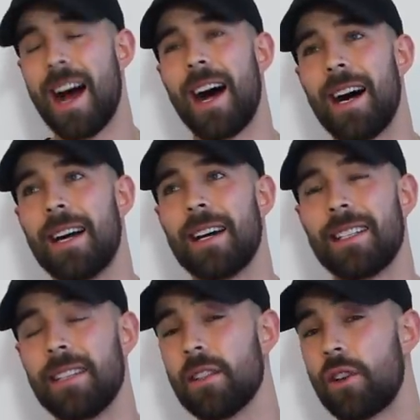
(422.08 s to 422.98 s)

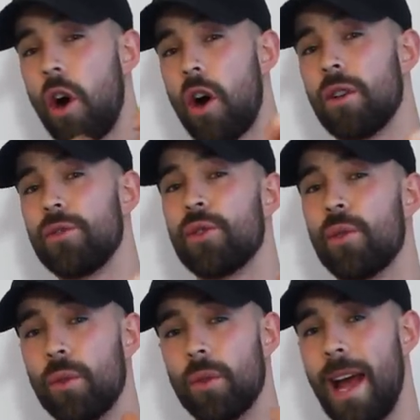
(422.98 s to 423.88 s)
either COS
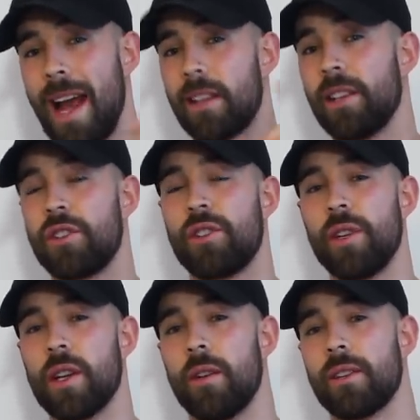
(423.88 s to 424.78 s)
or Acne
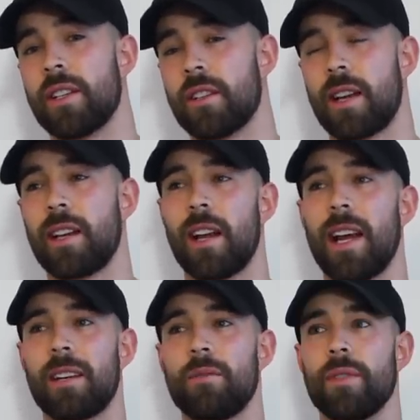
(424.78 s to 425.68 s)
Studios. I just kind of
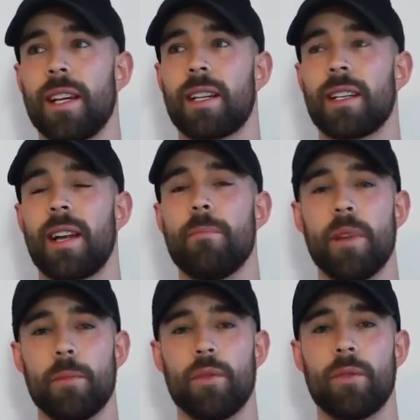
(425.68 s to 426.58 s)
like all their kind of like
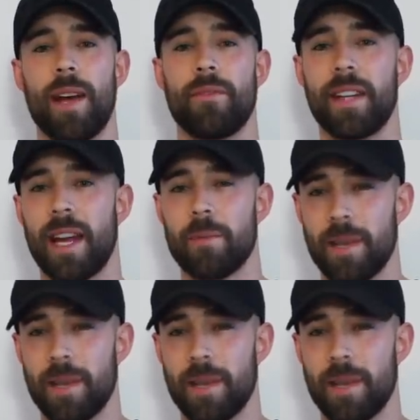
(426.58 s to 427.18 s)
minimal everyday